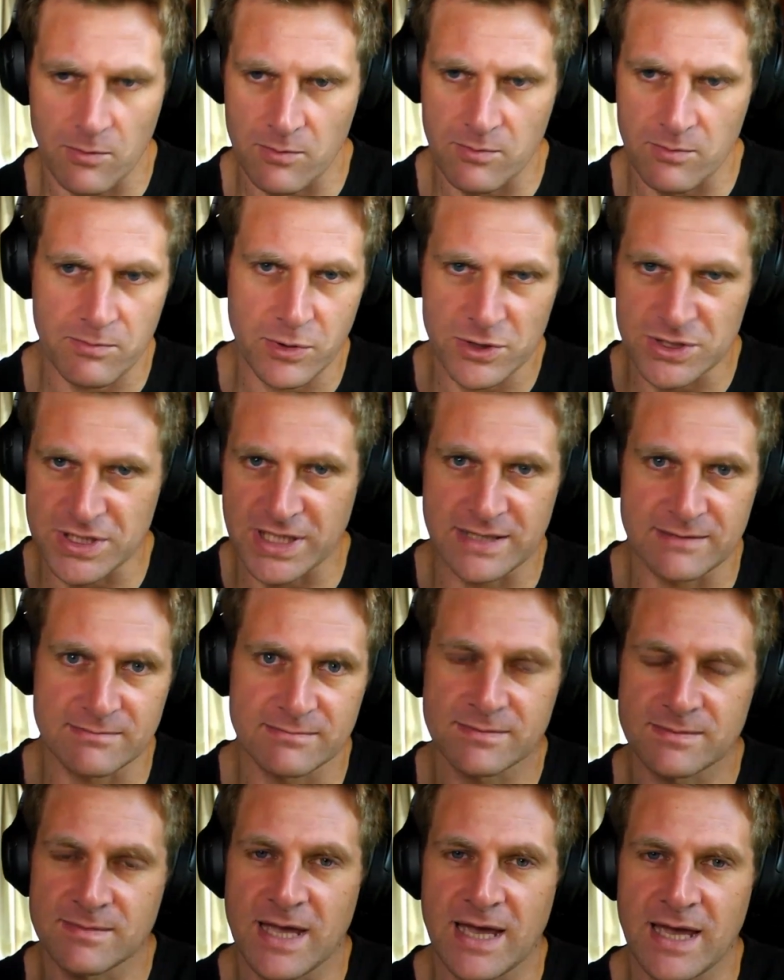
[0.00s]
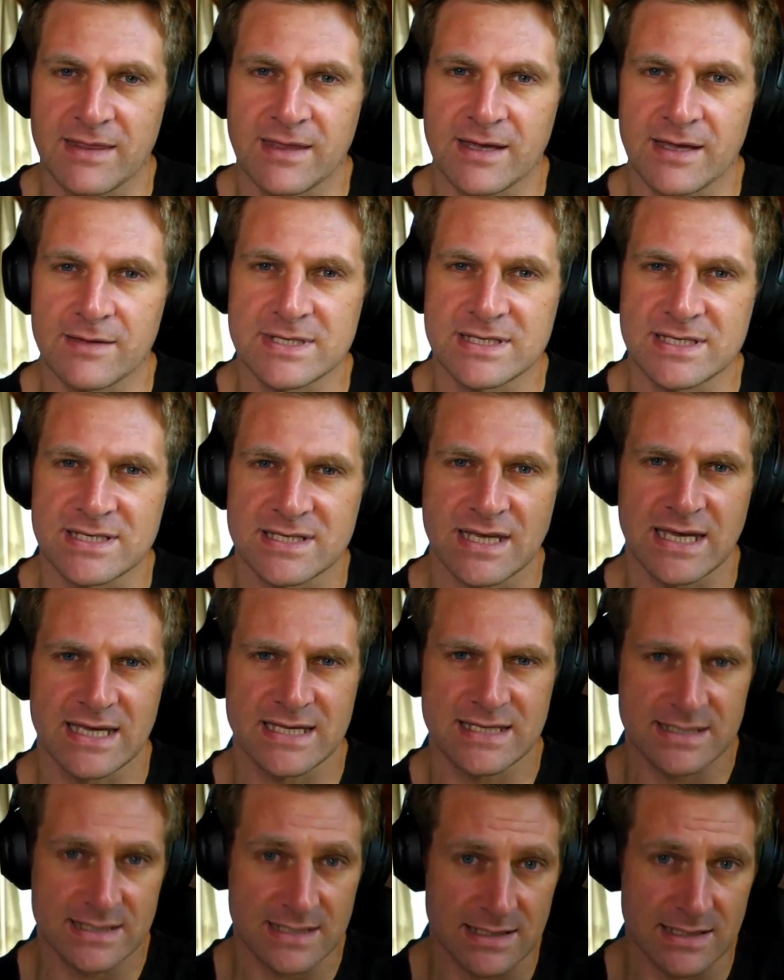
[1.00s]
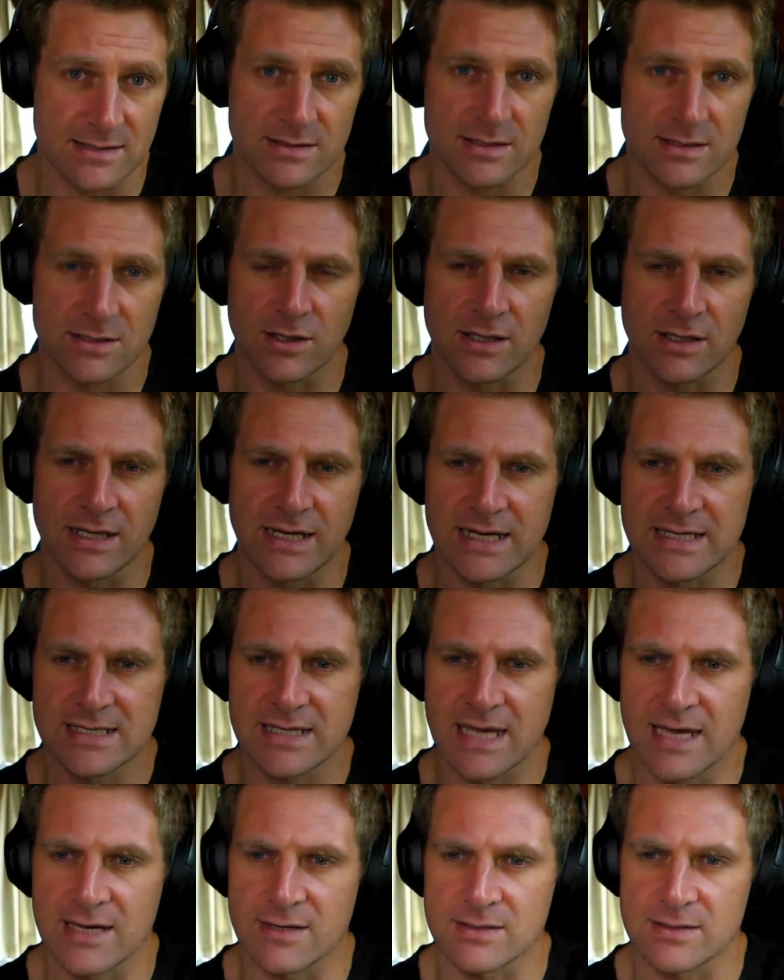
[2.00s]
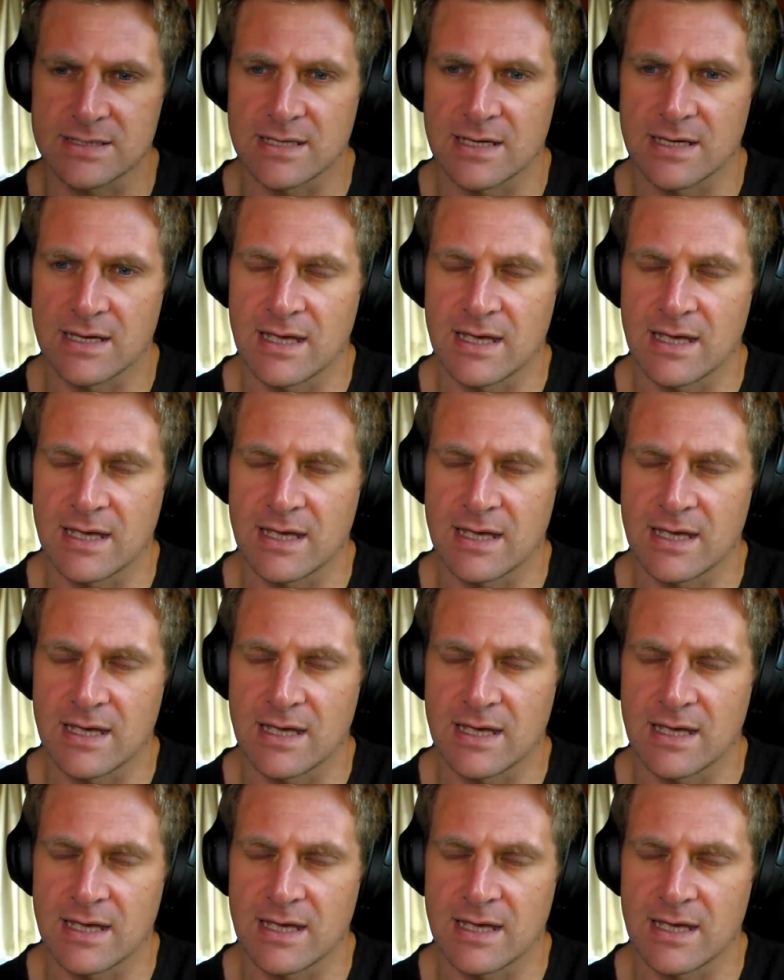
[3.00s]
pushing, I think it was just kids to nonlinear scales.